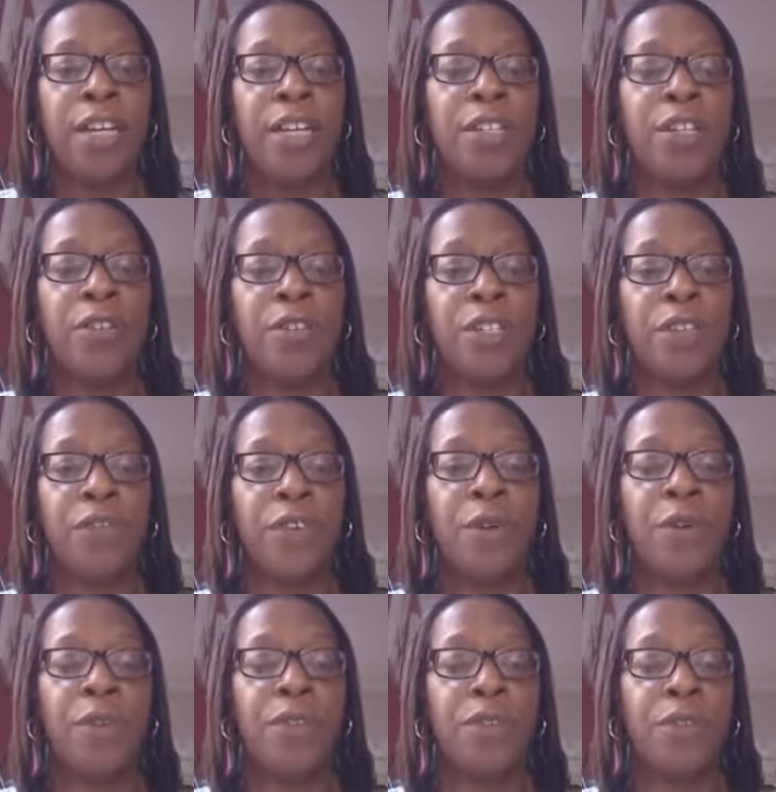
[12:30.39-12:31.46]
So she
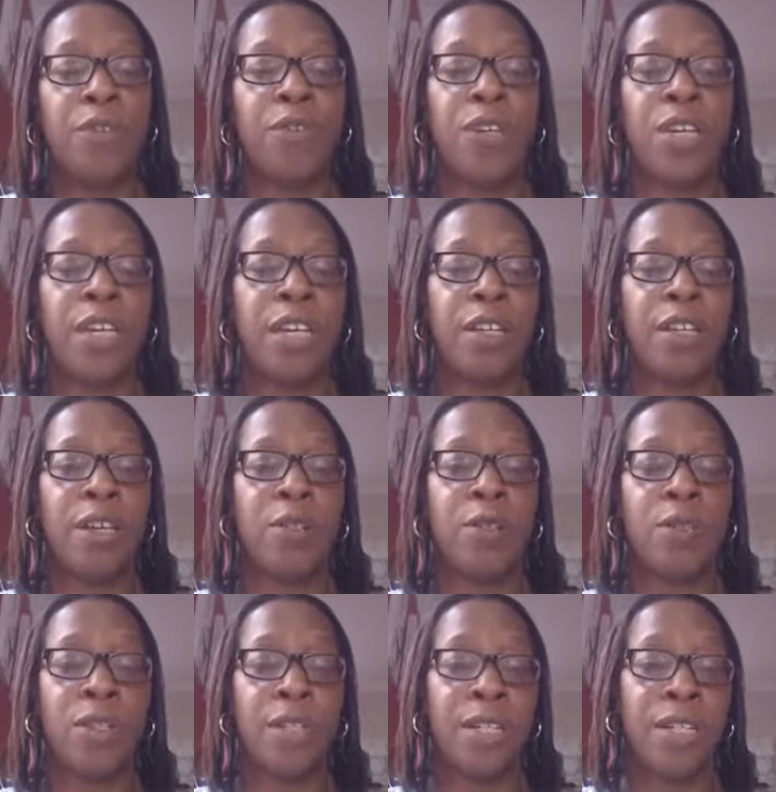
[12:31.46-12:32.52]
focused on looking at those
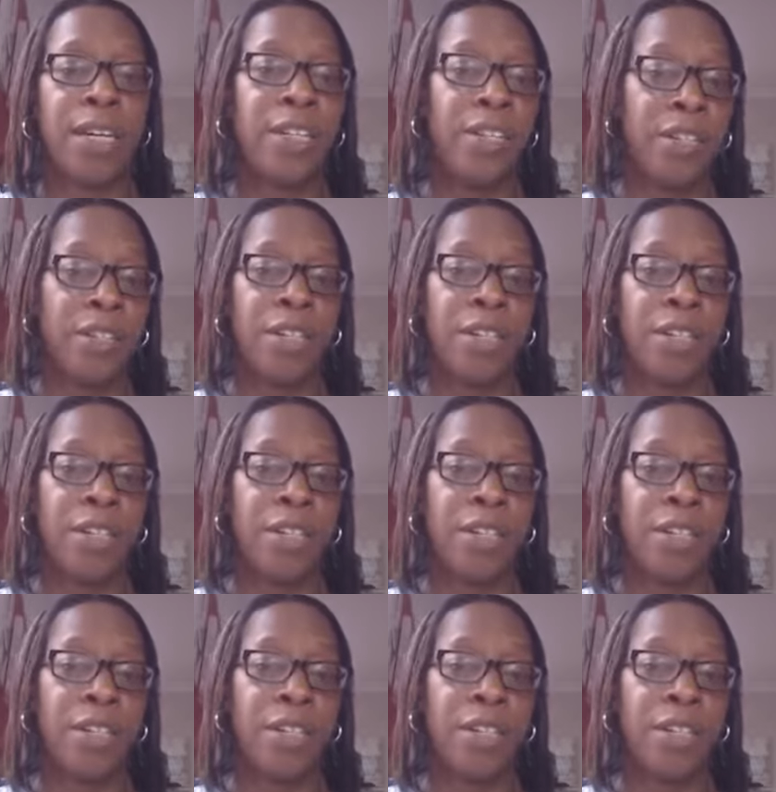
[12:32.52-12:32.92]
organisations.